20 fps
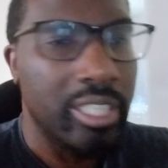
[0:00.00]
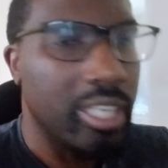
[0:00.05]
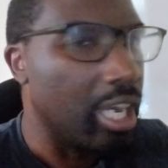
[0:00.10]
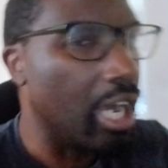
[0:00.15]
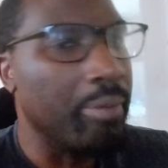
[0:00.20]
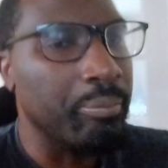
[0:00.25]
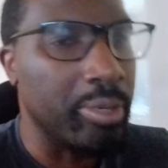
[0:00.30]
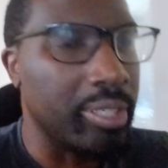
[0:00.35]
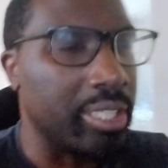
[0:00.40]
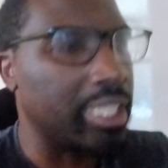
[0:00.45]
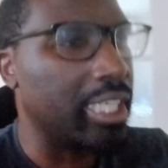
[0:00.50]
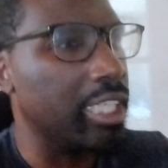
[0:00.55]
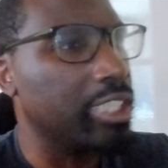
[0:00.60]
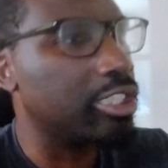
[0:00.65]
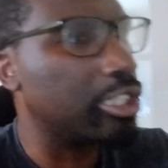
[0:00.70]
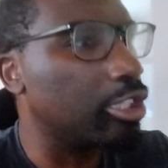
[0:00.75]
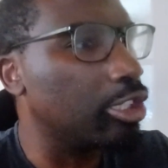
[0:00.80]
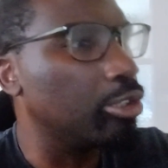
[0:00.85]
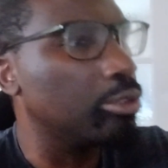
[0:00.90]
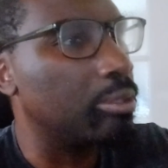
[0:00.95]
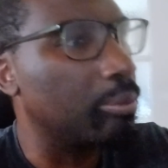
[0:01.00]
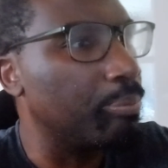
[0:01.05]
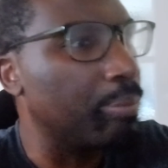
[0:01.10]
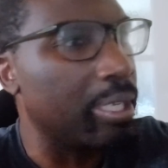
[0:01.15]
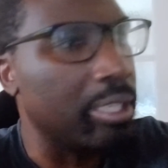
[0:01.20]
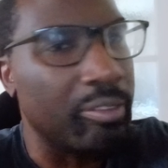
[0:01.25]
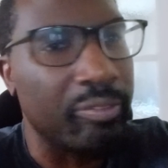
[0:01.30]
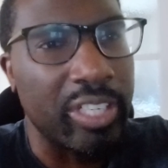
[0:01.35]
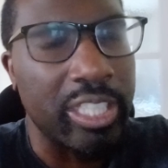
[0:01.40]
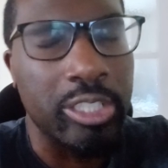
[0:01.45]
I'm not here to
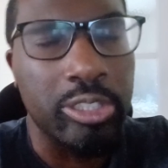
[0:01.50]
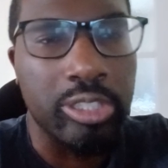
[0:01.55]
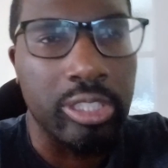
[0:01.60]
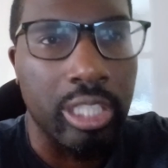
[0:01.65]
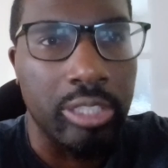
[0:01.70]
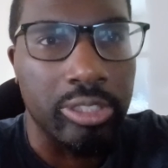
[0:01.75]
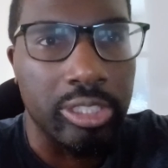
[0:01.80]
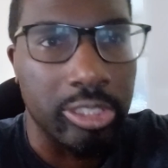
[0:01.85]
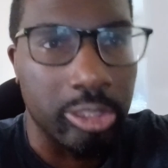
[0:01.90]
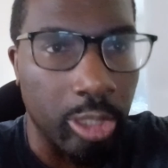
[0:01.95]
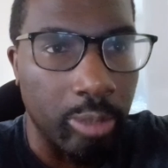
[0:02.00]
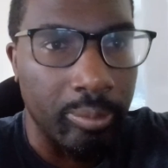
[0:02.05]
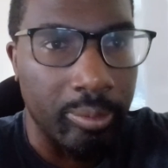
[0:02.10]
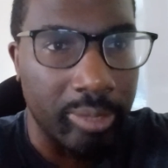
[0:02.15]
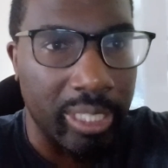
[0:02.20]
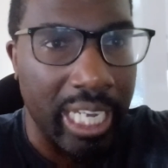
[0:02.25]
motivate you to go to Tottenham